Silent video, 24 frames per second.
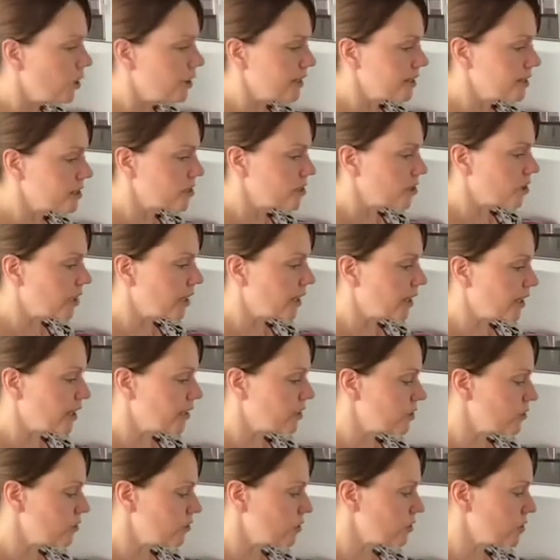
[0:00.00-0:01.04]
I do just
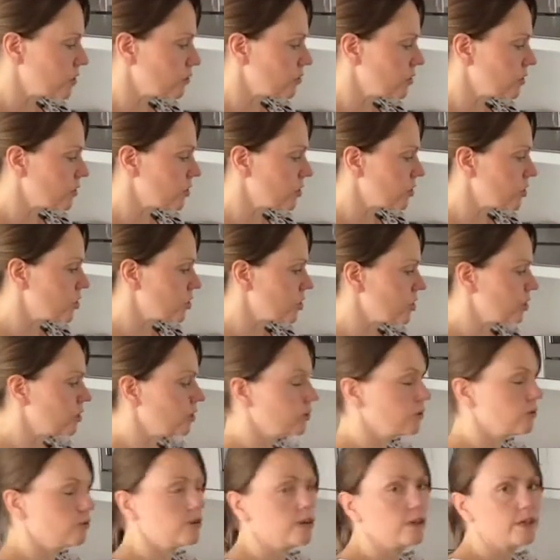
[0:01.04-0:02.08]
want to
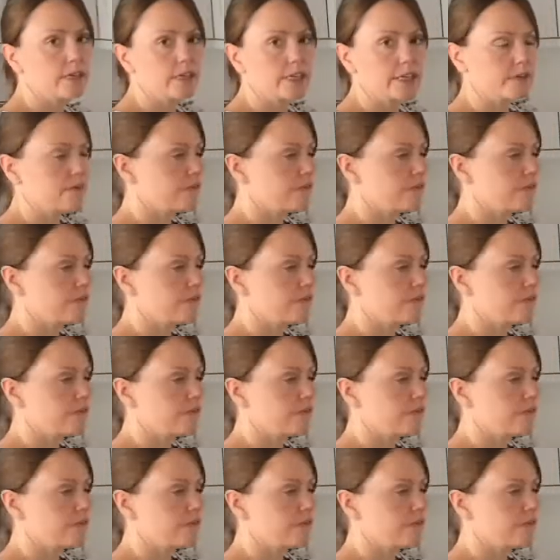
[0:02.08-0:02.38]
leave the recipe to